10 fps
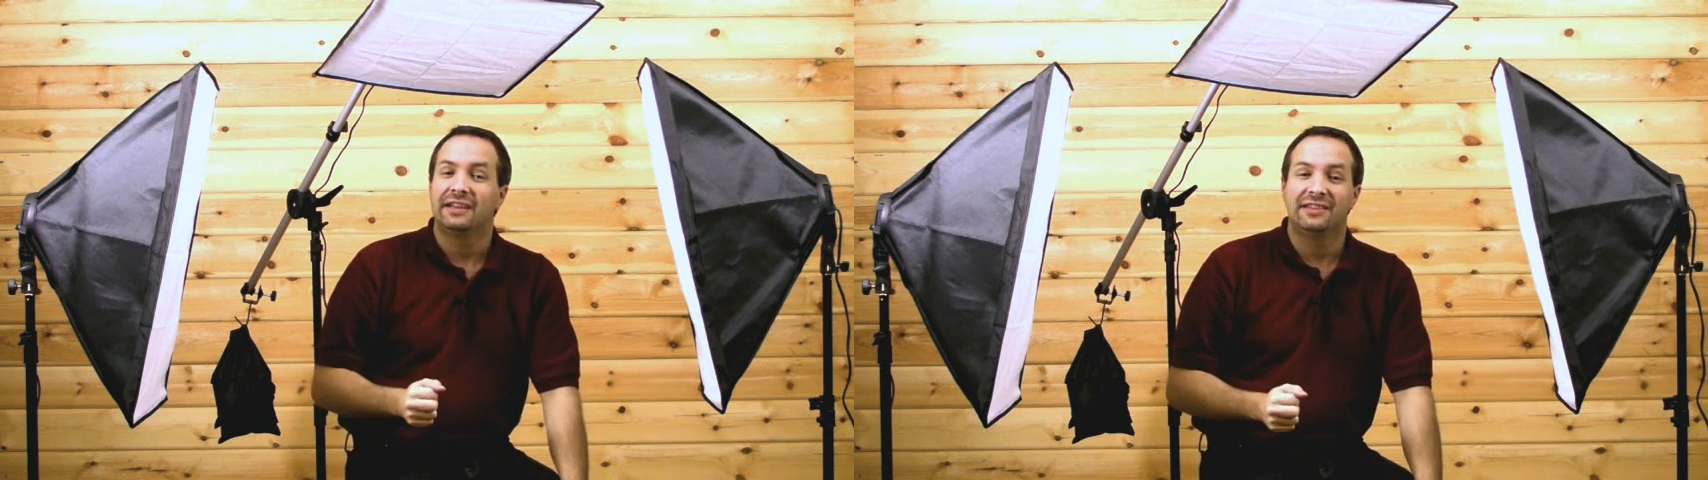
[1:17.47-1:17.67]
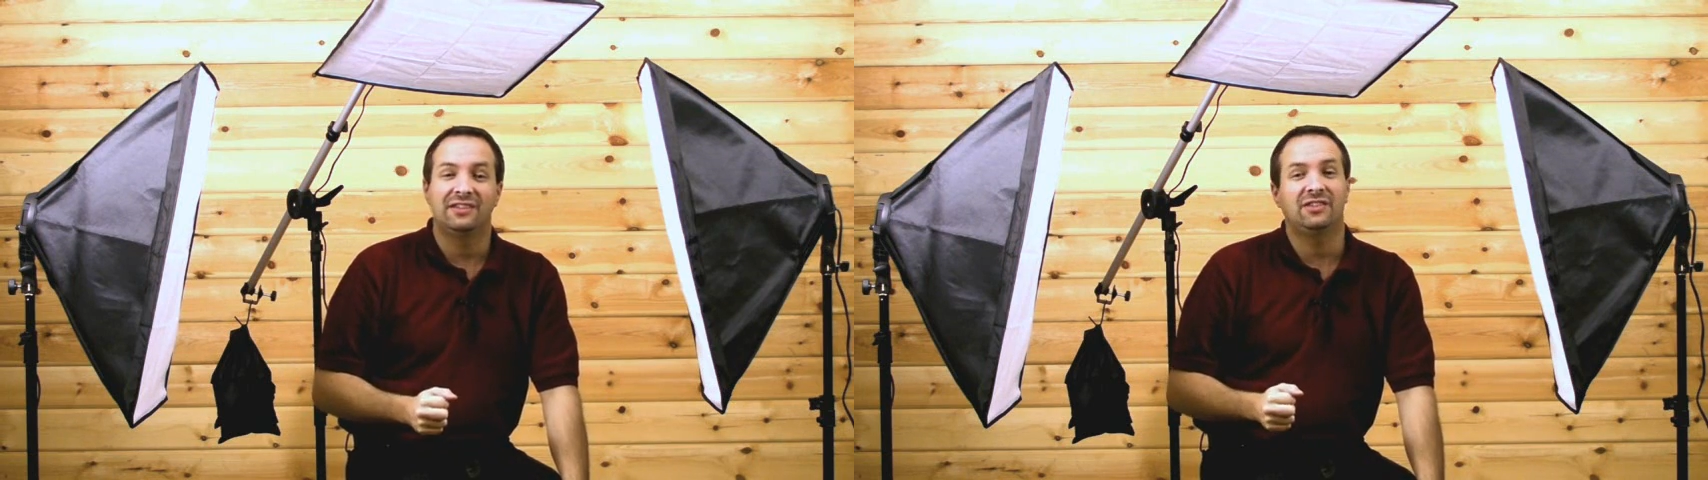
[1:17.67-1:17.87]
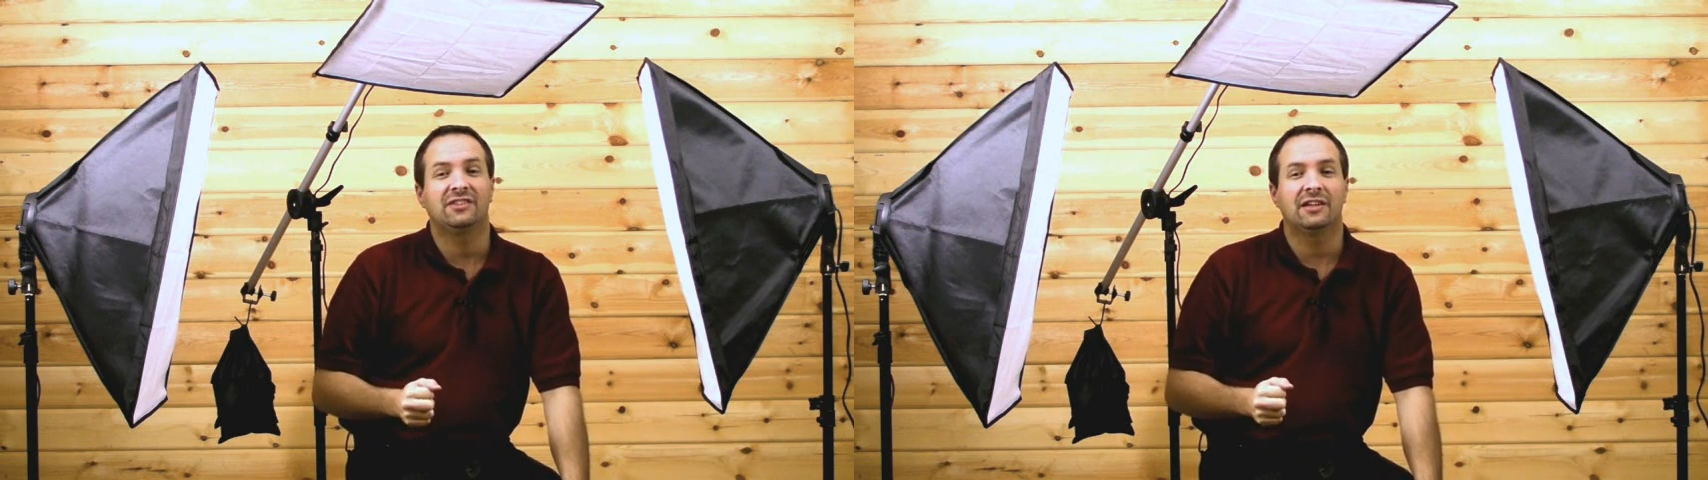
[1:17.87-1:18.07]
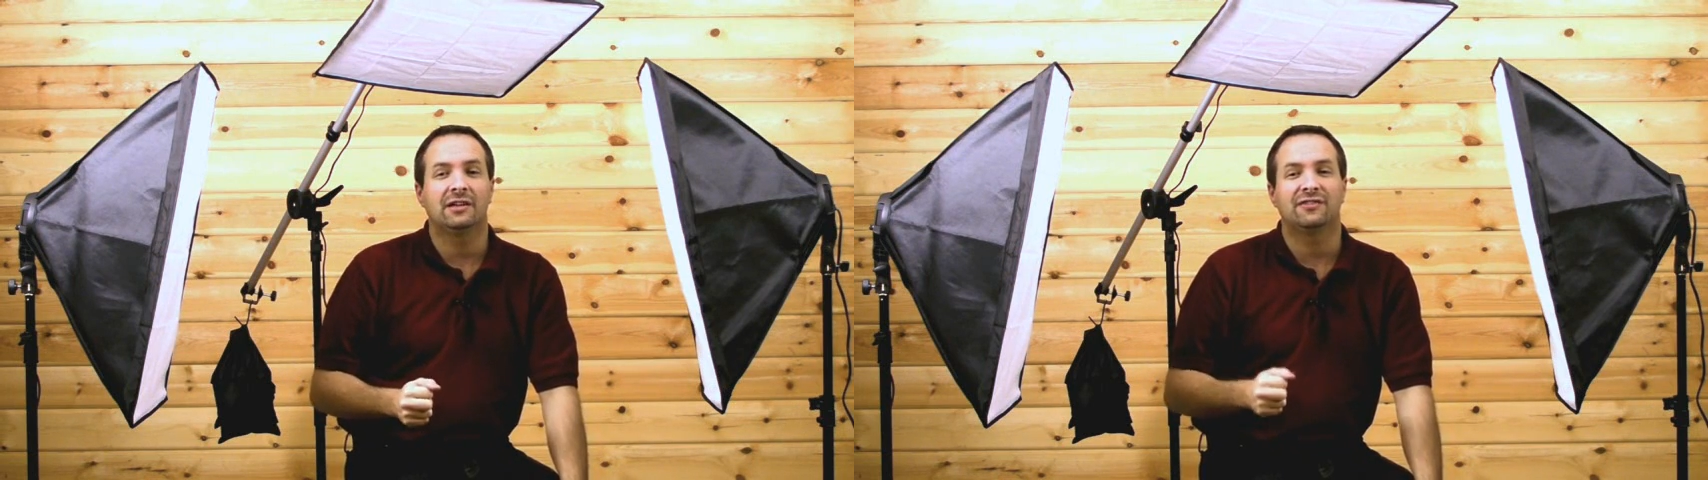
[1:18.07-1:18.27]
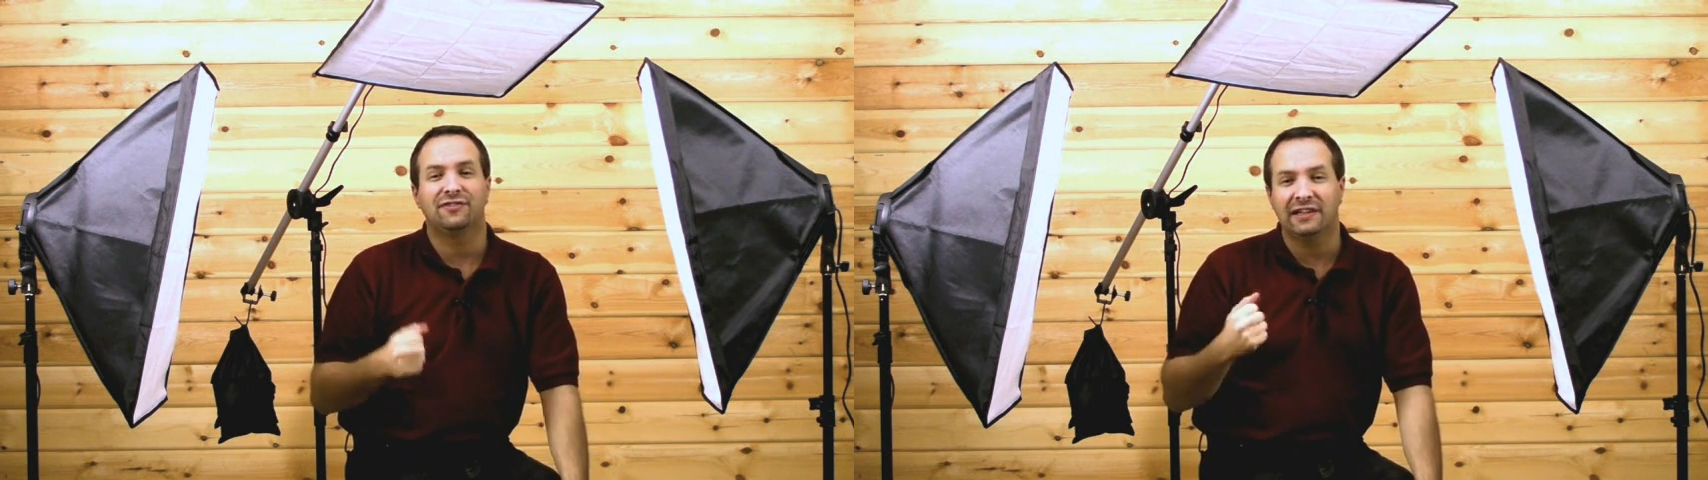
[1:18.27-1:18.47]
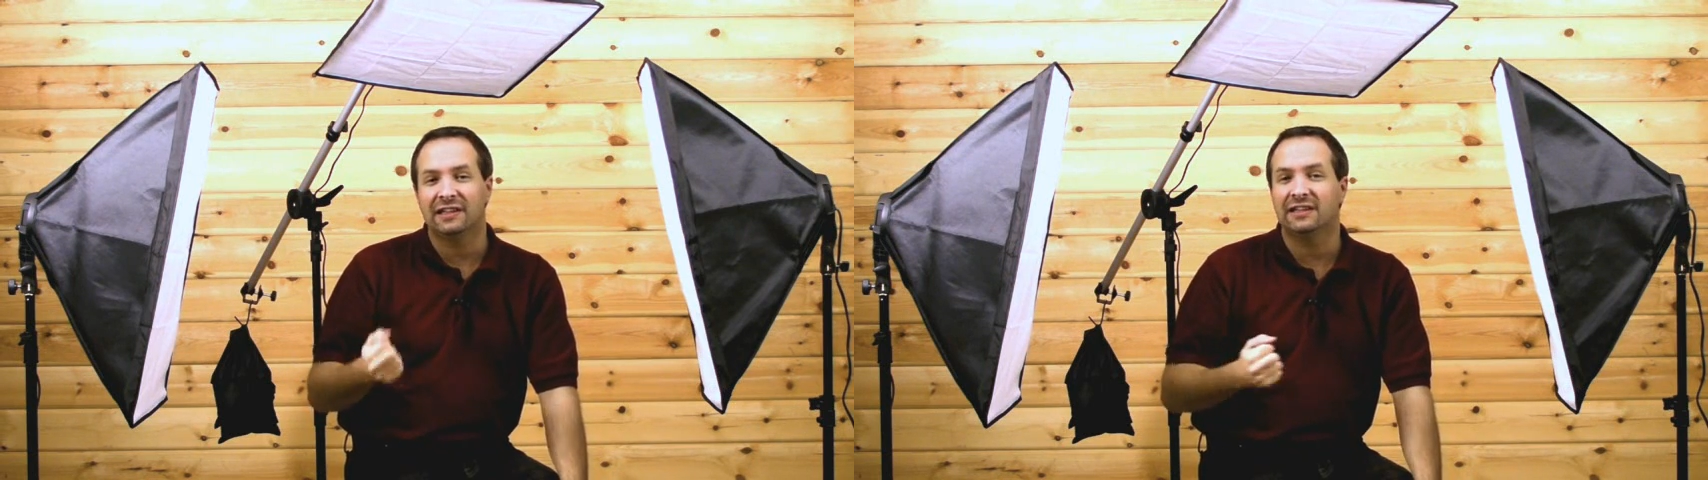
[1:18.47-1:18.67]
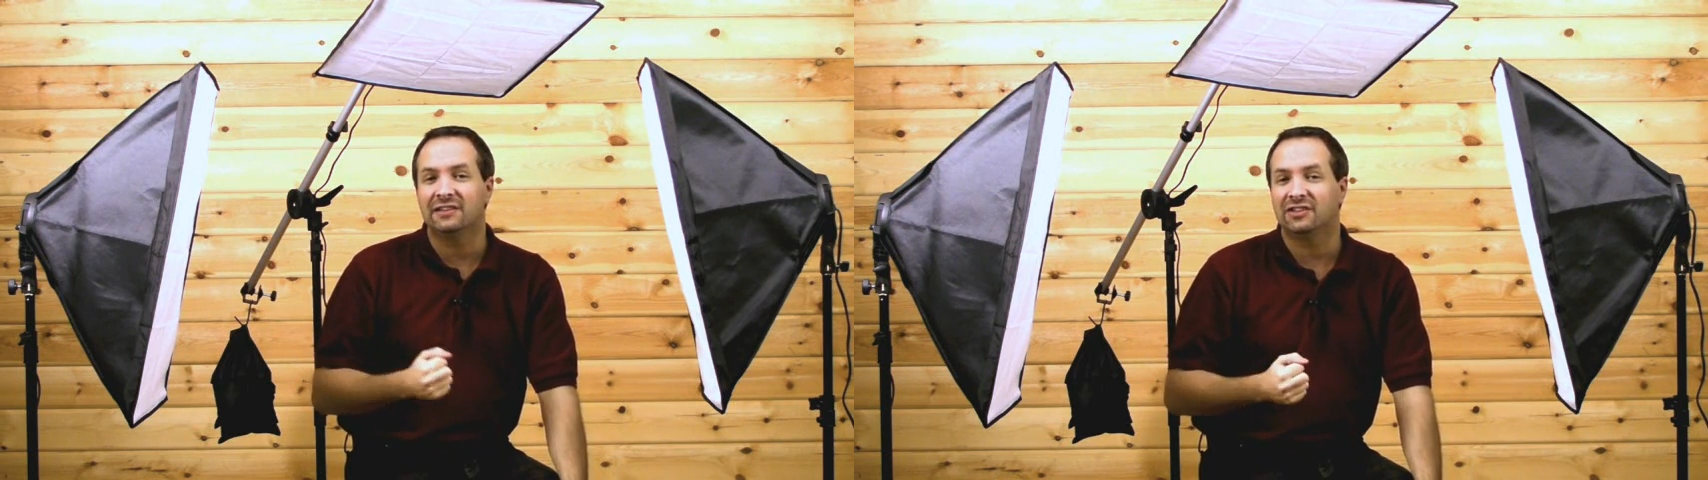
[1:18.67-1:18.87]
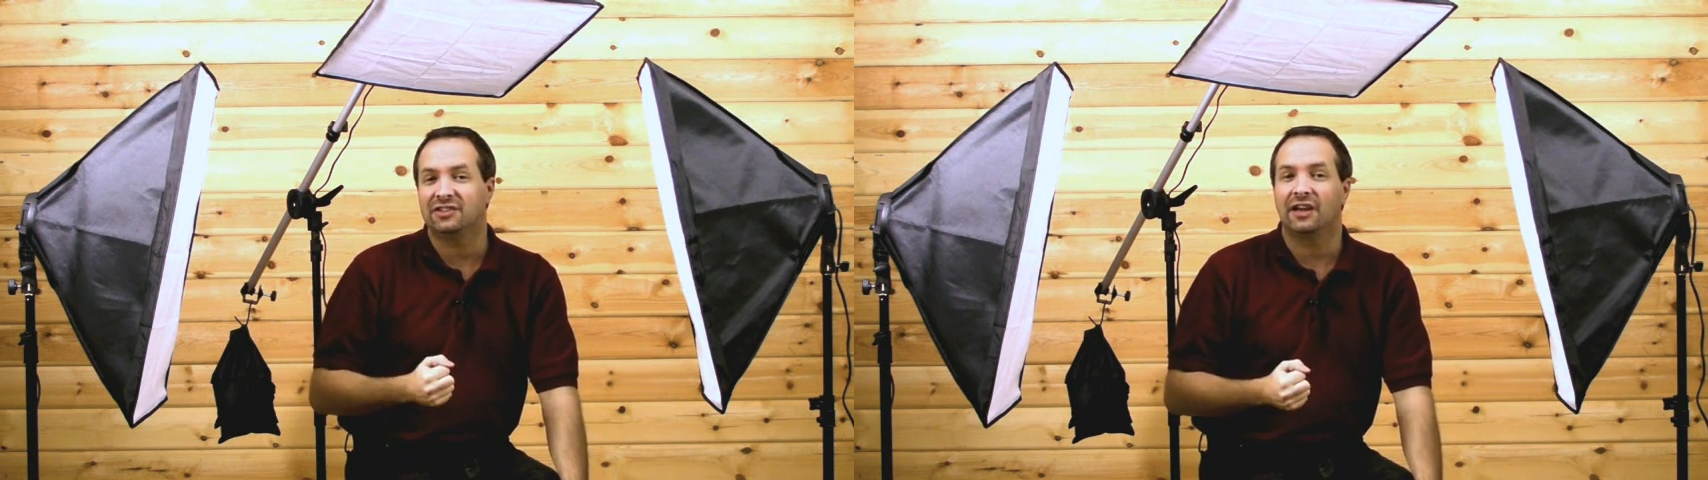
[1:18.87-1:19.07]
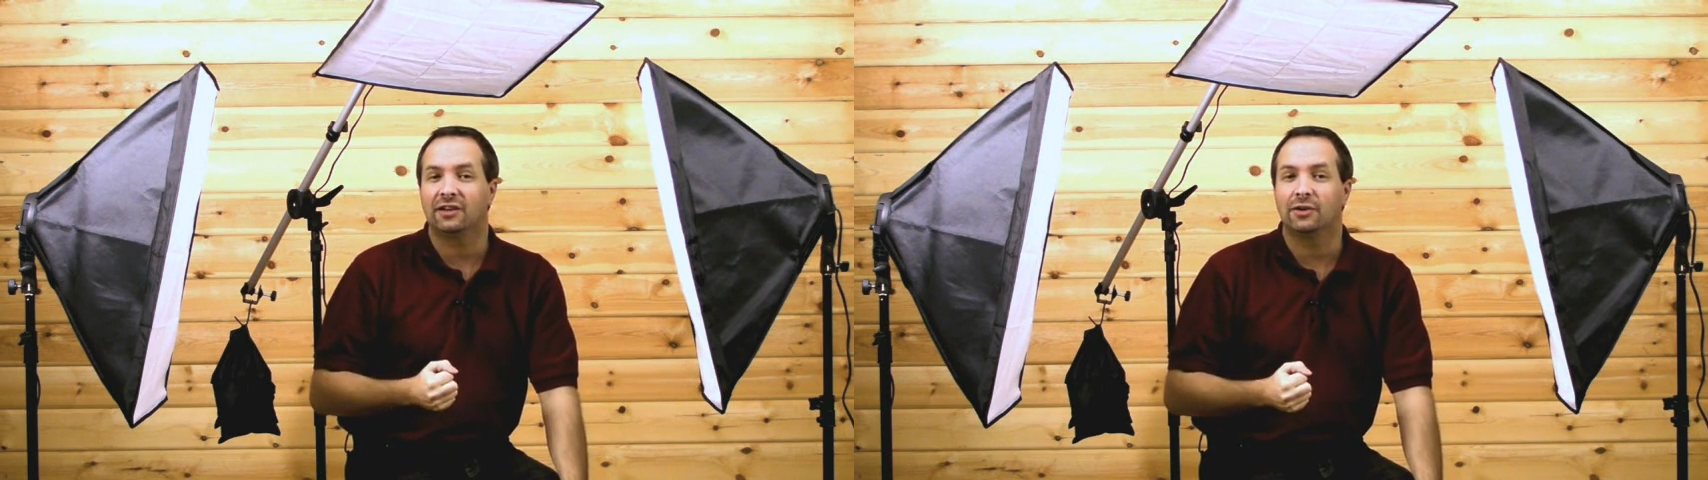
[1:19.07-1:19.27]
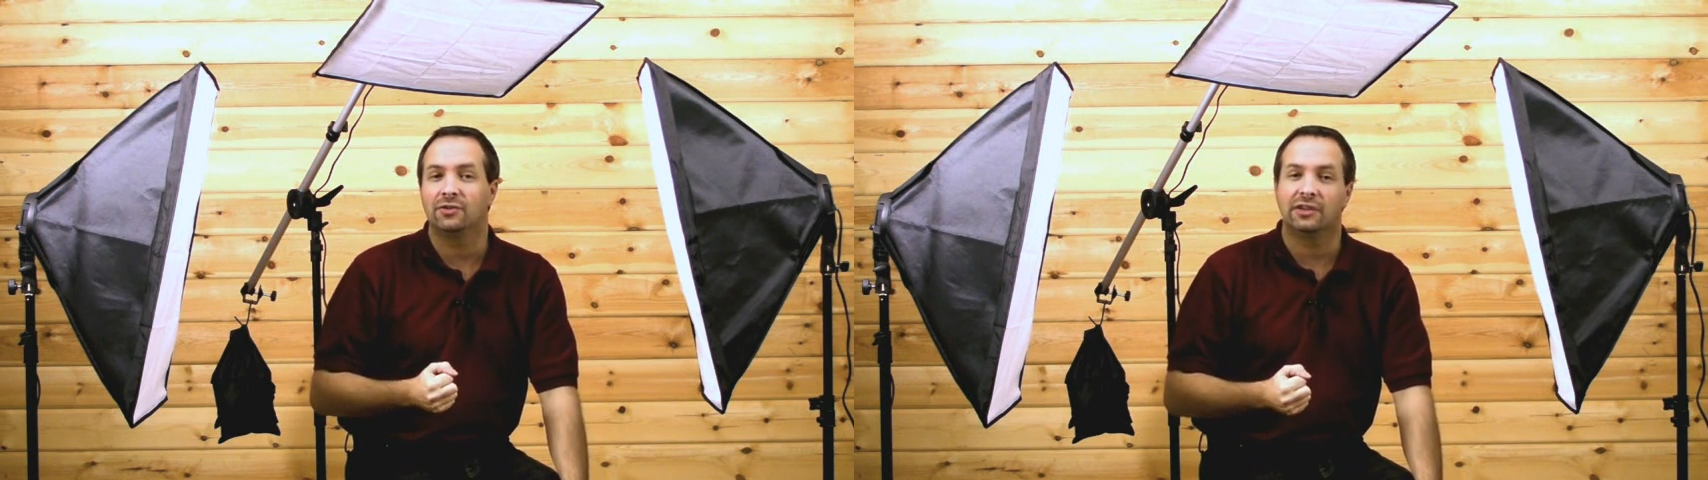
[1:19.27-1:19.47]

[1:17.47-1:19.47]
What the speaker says: This is going to fill in the shadows